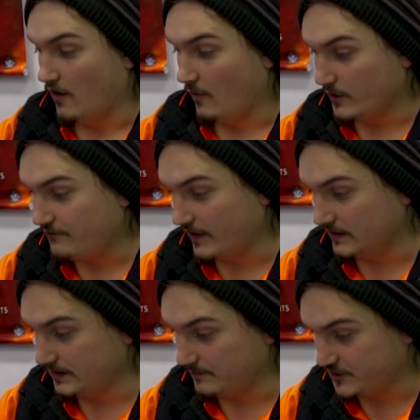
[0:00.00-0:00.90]
We
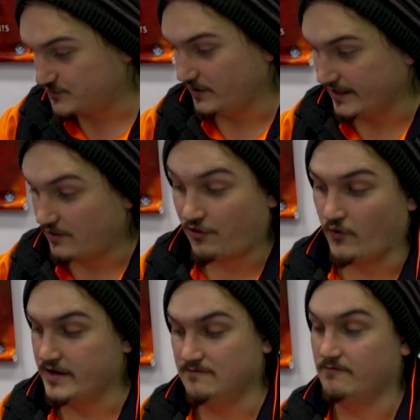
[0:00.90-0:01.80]
found that just playing
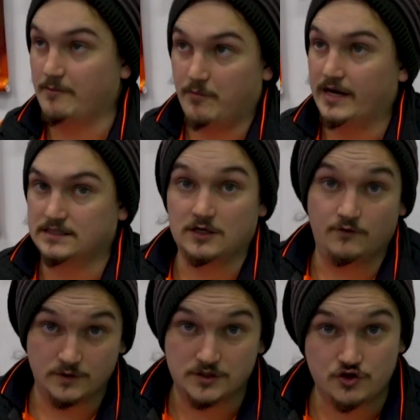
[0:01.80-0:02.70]
3 by
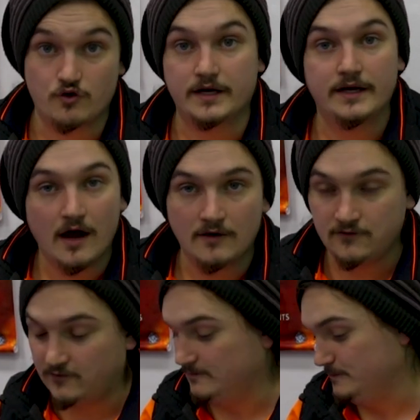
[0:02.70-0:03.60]
itself is strong
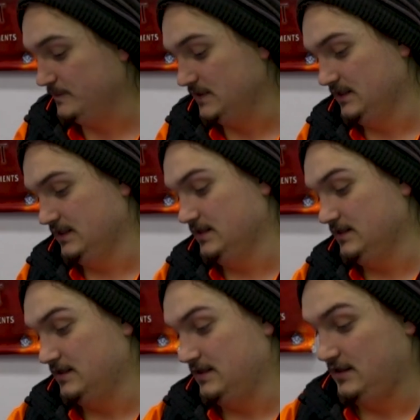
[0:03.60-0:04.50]
enough.
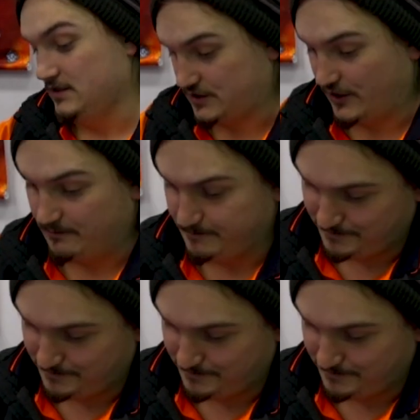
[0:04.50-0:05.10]
So,